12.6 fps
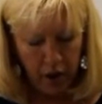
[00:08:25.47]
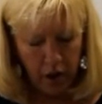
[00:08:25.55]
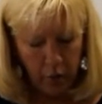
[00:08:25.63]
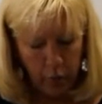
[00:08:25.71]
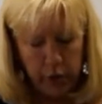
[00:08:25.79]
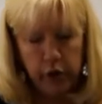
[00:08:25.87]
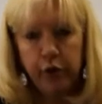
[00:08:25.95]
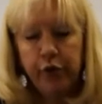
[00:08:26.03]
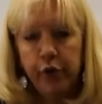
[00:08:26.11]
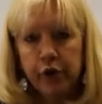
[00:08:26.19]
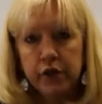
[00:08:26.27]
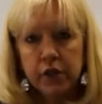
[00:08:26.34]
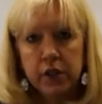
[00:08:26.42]
When you
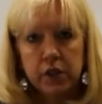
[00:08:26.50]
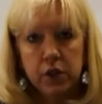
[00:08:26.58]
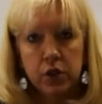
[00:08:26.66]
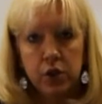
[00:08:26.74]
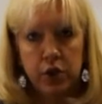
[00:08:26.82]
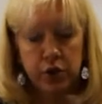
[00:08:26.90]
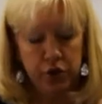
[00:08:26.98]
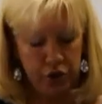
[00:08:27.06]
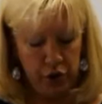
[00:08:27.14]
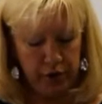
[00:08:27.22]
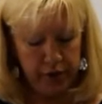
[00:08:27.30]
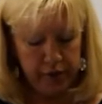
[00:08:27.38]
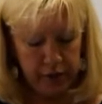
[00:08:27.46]
first listen to your
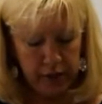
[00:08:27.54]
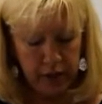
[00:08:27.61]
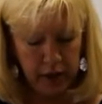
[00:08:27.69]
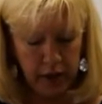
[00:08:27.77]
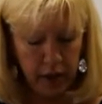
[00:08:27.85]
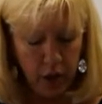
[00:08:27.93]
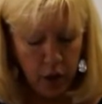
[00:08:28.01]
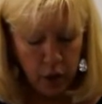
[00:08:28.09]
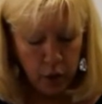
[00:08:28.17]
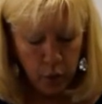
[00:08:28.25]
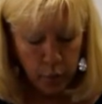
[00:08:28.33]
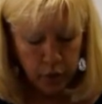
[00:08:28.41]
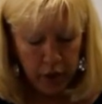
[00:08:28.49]
Shurley CD,
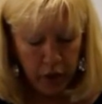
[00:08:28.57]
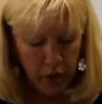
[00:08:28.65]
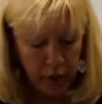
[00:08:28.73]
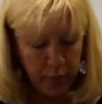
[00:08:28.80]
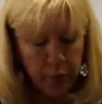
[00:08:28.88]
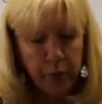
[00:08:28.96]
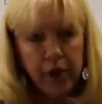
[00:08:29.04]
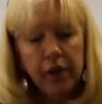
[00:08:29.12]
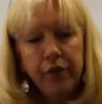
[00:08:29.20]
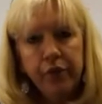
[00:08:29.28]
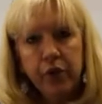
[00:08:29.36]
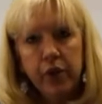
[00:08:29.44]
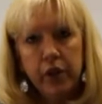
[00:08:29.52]
you will hear a
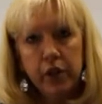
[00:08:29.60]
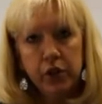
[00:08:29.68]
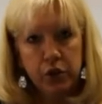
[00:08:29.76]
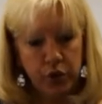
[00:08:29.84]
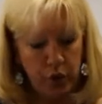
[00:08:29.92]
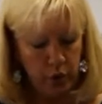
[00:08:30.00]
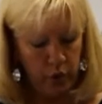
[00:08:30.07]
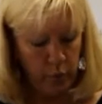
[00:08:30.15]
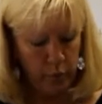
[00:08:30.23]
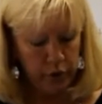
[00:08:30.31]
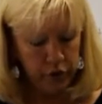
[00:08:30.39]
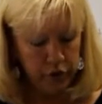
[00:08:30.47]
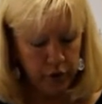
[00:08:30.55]
brief intro in
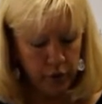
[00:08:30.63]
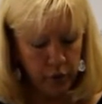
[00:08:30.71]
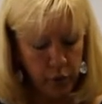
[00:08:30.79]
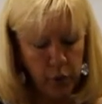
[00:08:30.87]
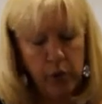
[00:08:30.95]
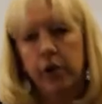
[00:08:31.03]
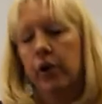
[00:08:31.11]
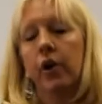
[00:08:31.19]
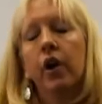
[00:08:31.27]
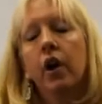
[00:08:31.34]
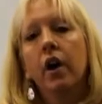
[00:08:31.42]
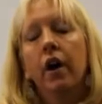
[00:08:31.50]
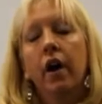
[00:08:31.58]
which the recorder
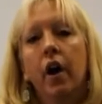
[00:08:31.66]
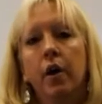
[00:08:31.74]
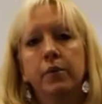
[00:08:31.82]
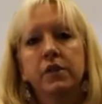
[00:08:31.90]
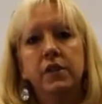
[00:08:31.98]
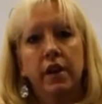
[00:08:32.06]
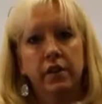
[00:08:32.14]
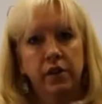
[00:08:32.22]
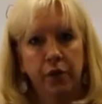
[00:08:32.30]
says the